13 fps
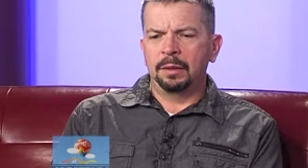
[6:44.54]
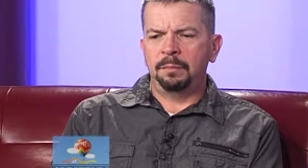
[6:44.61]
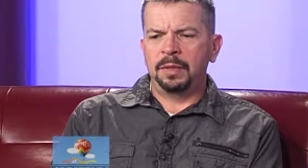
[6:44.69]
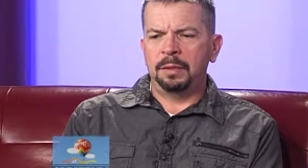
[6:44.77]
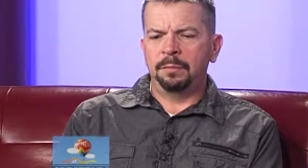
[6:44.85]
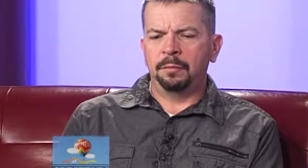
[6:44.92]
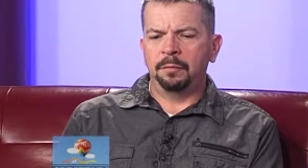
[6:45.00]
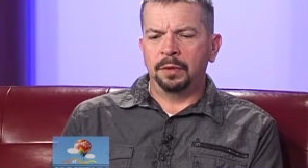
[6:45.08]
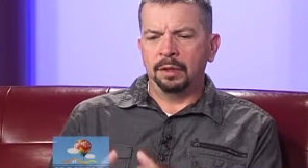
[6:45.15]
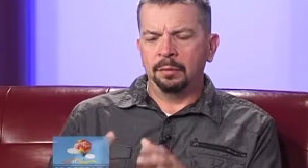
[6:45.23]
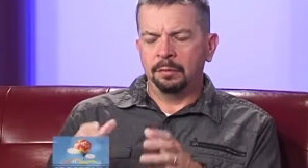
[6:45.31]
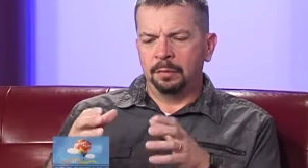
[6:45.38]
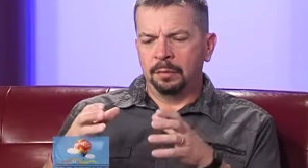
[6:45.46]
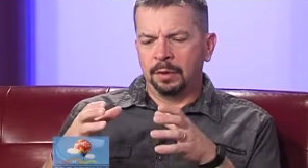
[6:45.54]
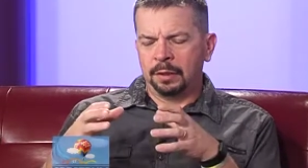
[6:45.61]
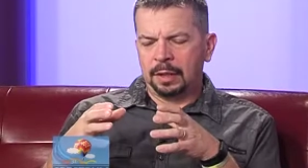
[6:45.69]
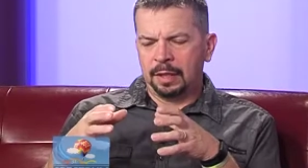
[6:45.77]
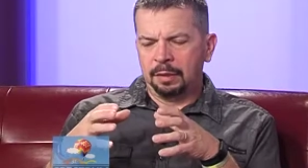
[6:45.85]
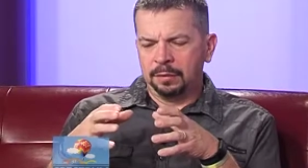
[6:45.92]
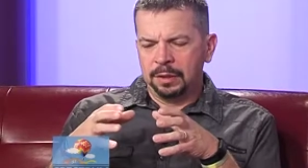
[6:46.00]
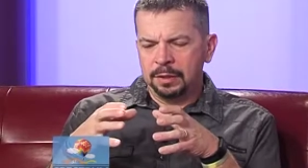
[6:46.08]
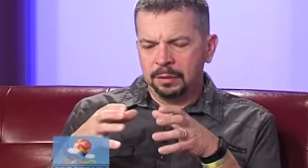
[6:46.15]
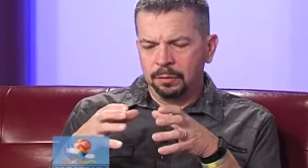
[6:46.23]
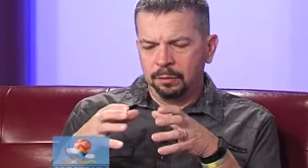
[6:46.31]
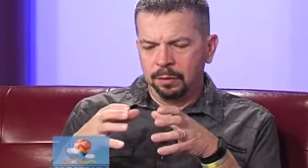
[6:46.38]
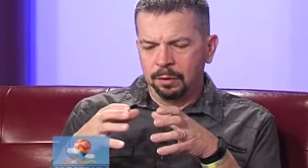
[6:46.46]
people, we a lot of us,
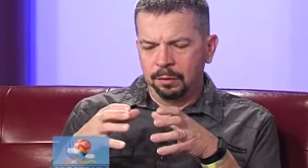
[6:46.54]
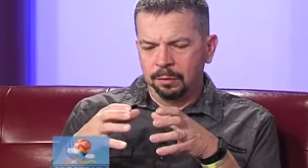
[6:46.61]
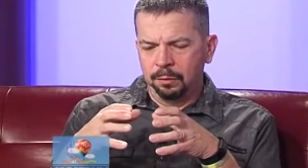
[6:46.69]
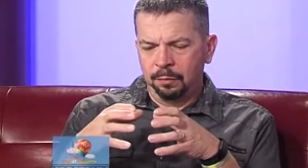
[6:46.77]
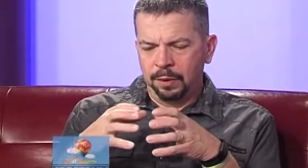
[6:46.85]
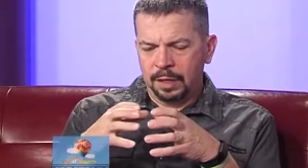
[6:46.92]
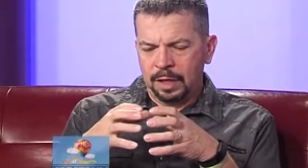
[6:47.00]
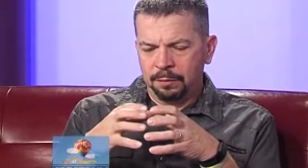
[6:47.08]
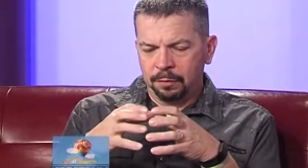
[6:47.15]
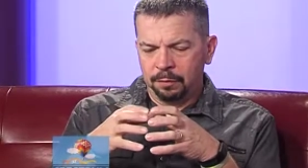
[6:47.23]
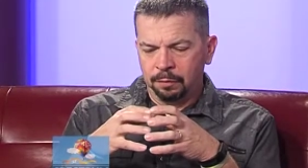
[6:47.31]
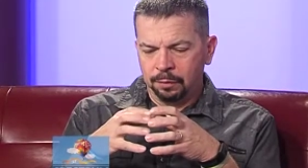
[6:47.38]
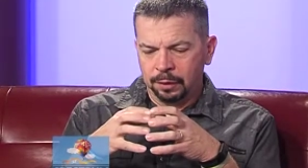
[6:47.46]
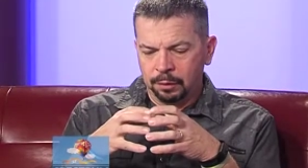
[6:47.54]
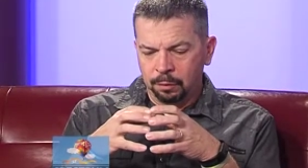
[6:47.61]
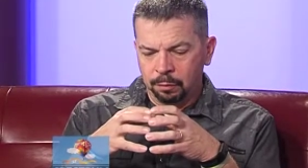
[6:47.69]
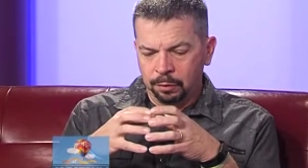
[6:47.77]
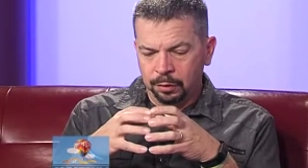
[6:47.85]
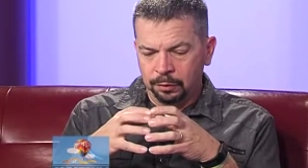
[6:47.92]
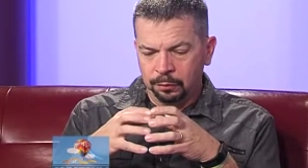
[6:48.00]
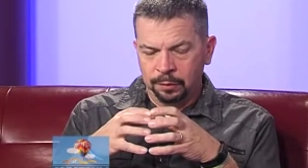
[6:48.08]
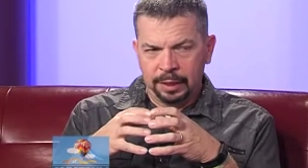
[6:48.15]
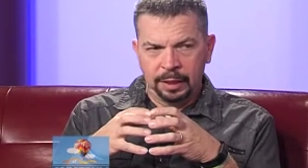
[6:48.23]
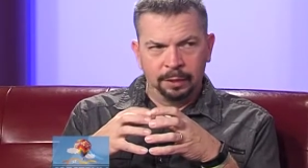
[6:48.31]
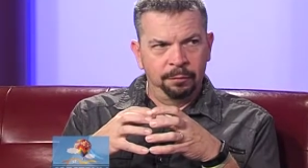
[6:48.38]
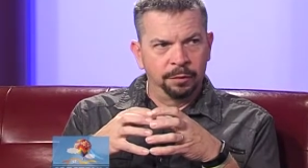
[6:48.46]
where we have our own little world,
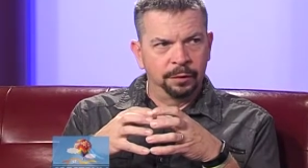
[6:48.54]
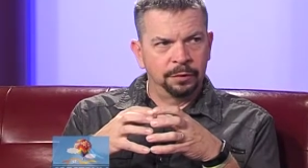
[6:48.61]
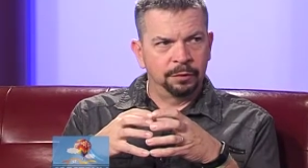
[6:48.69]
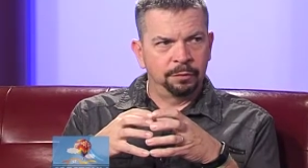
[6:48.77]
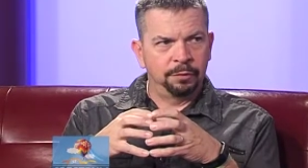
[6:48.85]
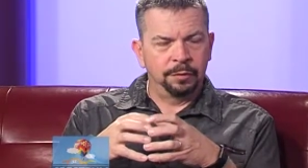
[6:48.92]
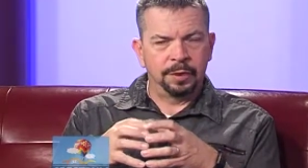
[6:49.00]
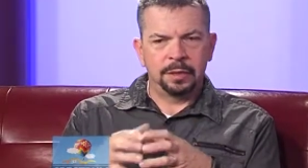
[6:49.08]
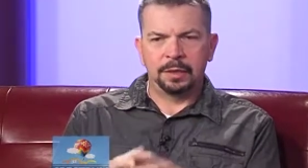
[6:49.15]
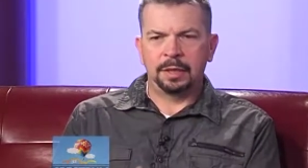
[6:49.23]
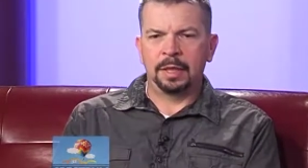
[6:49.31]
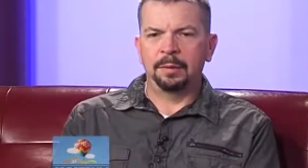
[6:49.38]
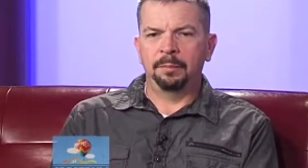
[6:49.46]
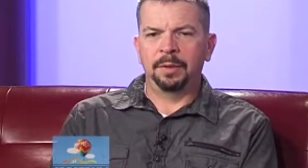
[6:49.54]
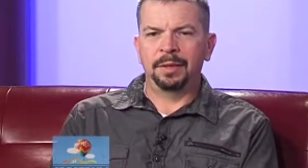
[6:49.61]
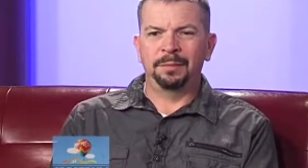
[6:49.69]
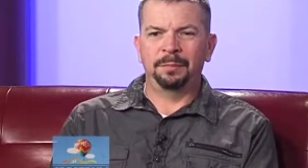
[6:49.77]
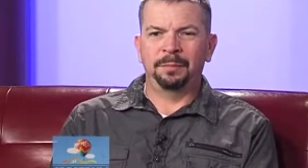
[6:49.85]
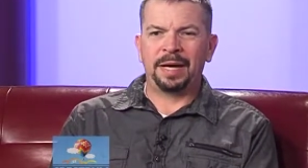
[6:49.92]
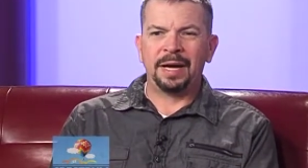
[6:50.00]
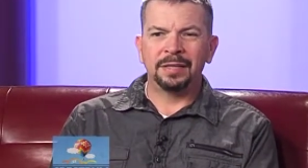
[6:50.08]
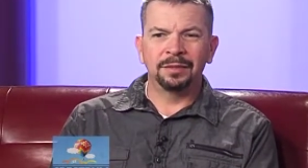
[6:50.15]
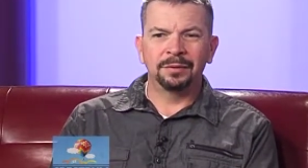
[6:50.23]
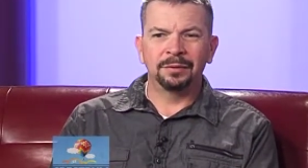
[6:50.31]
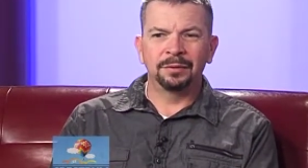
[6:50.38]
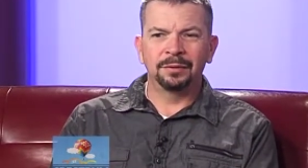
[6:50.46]
right? We're so focused in that. But as
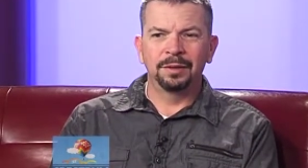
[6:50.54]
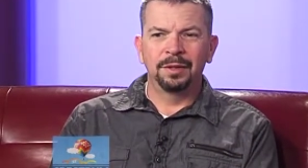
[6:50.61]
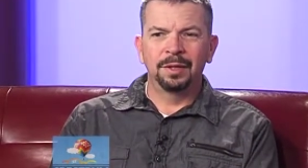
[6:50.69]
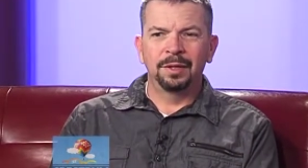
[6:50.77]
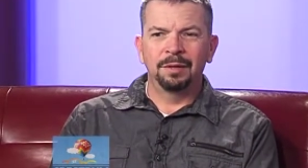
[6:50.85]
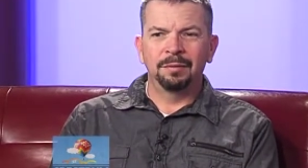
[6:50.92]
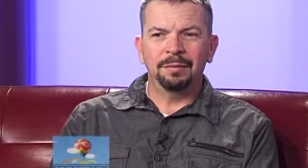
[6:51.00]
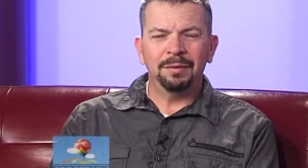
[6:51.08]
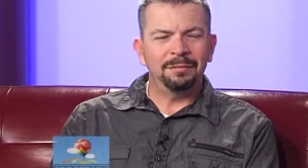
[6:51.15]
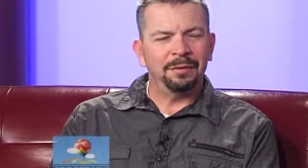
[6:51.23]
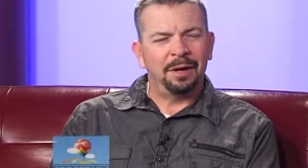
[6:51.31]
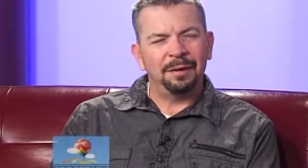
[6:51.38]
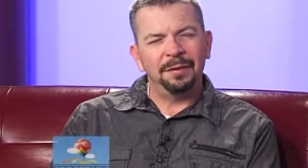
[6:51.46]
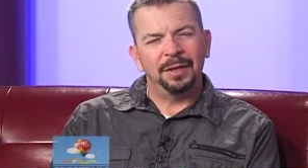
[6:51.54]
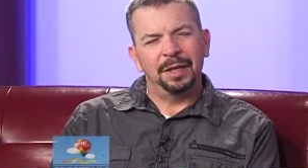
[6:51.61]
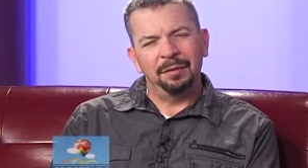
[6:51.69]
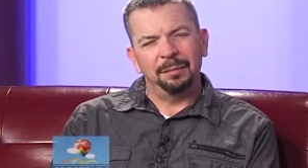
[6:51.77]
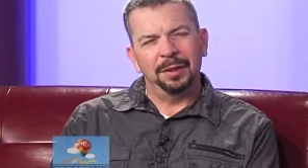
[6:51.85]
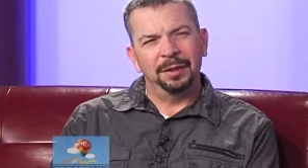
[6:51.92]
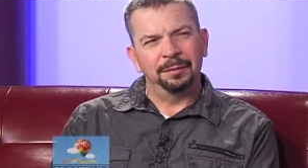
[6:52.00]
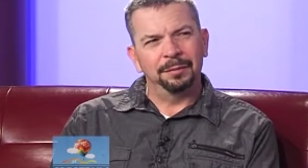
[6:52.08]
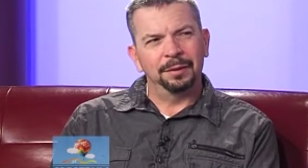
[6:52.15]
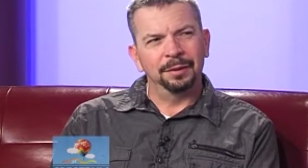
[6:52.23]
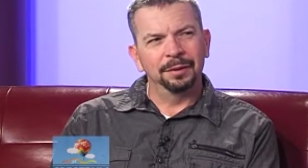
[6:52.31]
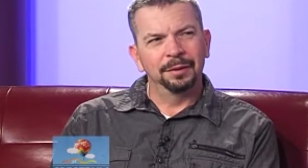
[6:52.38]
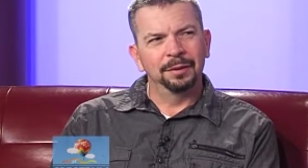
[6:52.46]
pastors, we're involved in everybody's
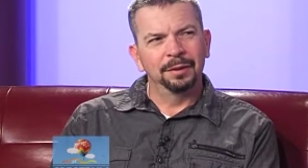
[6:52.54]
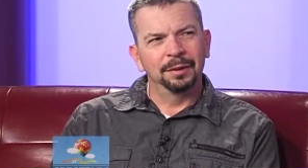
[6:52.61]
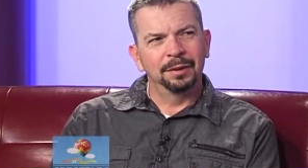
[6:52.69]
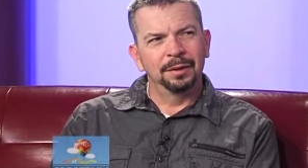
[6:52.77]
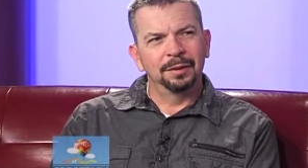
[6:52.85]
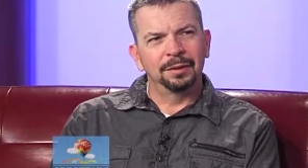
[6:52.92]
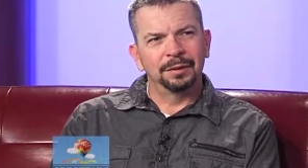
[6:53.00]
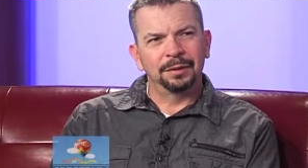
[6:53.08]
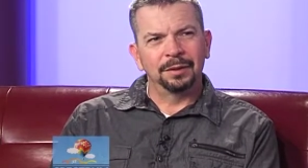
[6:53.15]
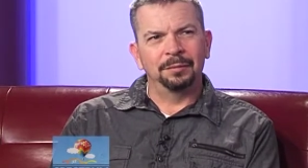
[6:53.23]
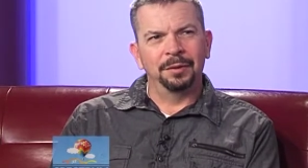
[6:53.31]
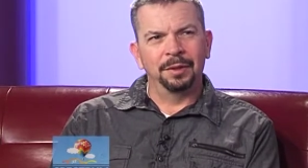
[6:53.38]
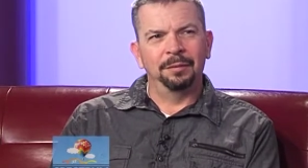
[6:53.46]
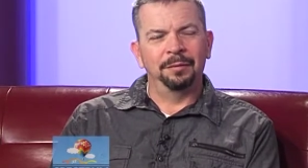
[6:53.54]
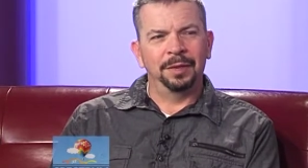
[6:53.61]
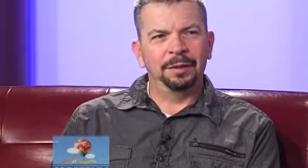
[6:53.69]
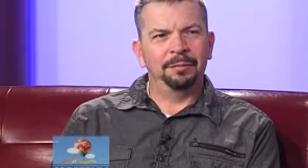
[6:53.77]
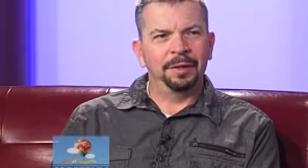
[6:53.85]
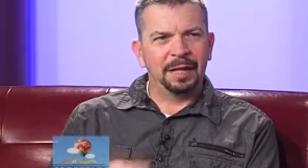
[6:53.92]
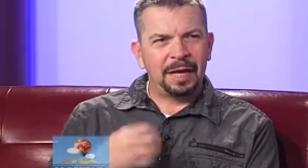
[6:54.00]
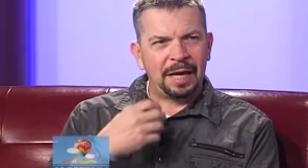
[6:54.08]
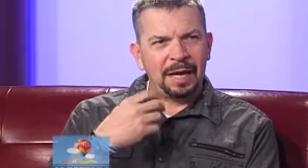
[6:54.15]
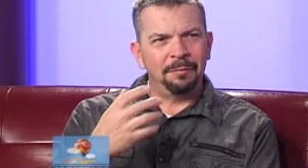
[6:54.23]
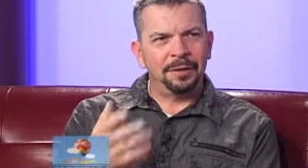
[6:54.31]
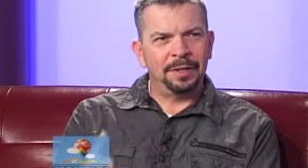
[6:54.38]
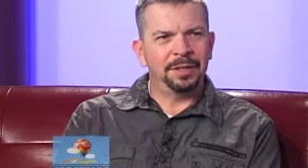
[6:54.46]
world. So we're, we, we
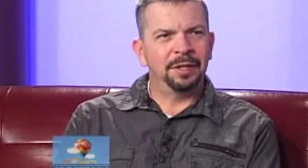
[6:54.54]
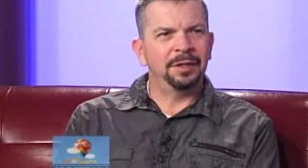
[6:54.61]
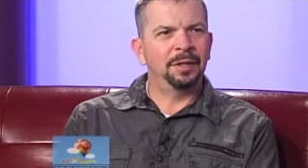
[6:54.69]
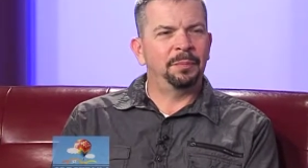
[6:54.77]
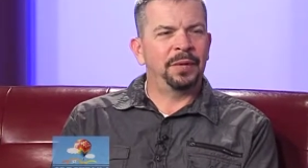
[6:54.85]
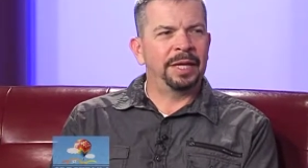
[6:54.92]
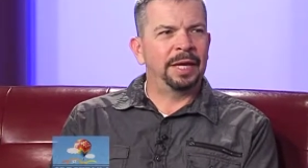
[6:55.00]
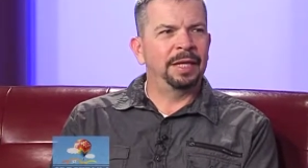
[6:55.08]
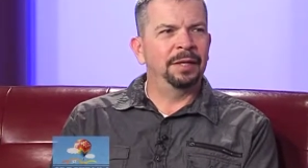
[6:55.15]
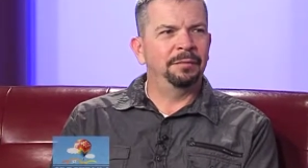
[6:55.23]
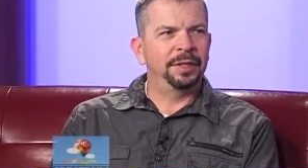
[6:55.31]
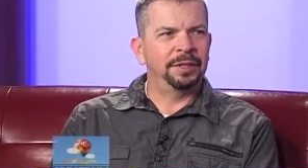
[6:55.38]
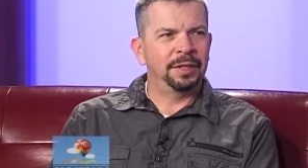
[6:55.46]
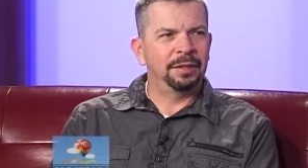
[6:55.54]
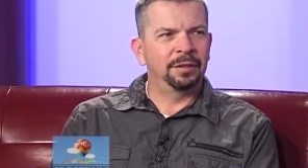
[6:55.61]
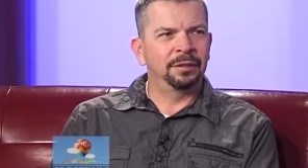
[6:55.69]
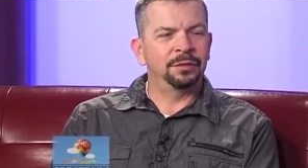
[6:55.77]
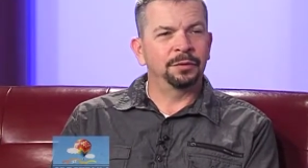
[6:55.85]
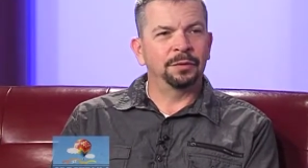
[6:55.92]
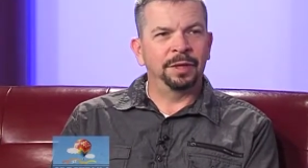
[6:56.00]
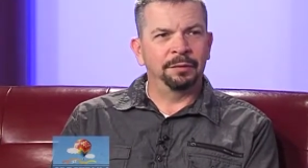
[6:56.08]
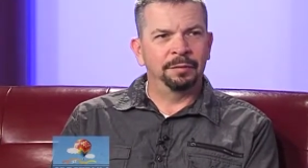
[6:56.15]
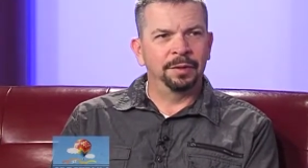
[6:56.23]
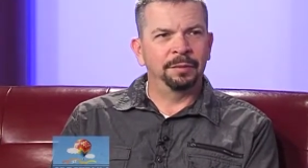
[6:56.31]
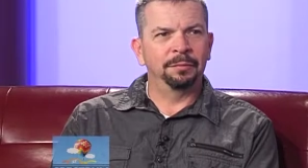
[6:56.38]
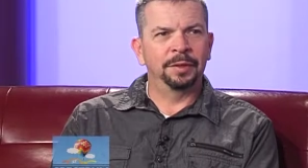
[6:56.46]
have, we share the pain and we share yeah. the joy
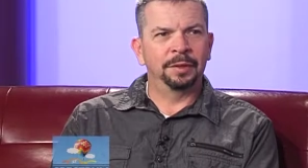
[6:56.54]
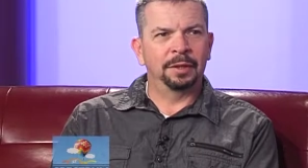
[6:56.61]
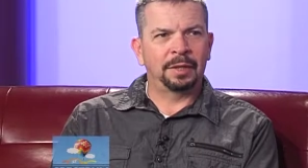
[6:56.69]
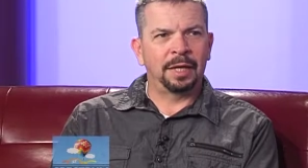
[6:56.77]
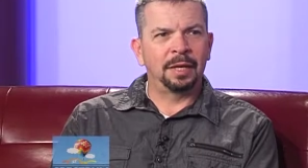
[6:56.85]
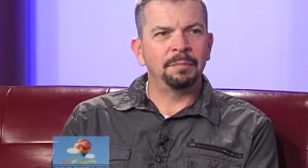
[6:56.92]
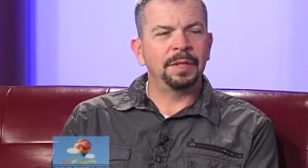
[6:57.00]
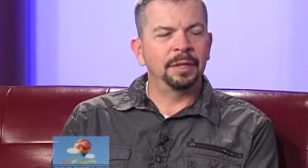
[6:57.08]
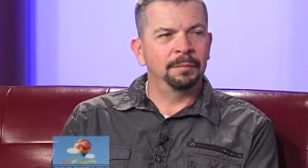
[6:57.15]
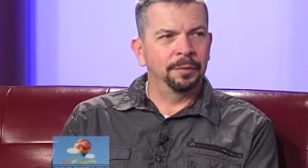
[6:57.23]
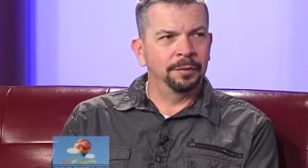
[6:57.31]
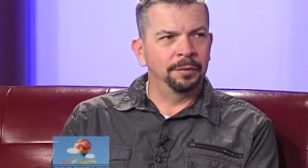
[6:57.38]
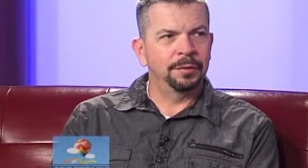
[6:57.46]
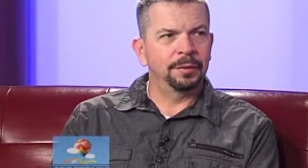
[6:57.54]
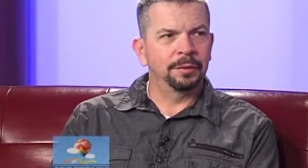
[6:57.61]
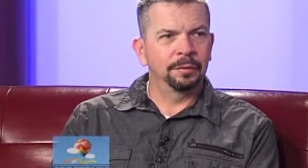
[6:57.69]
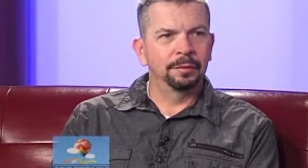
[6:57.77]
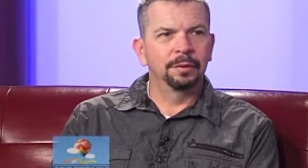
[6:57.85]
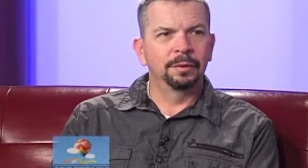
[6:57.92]
with, with a lot of people, so.